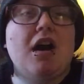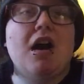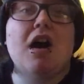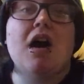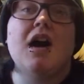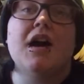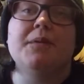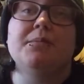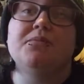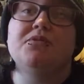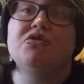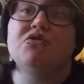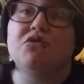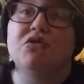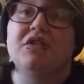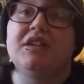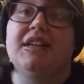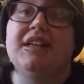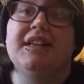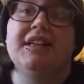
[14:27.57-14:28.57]
I'm
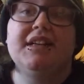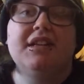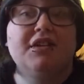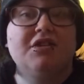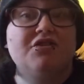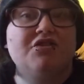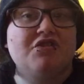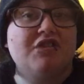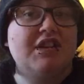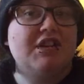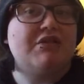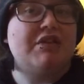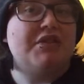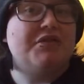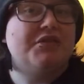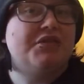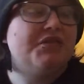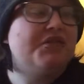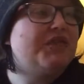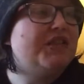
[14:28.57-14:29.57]
truly, truly
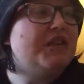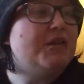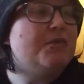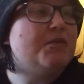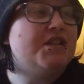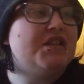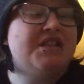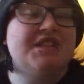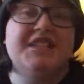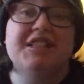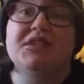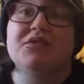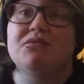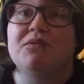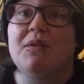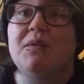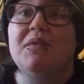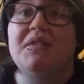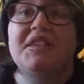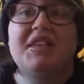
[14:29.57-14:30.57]
grateful for the opportunity to
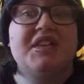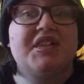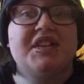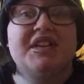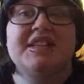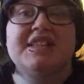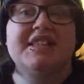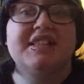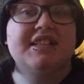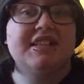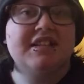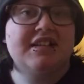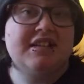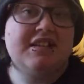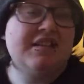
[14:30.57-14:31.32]
revisit this.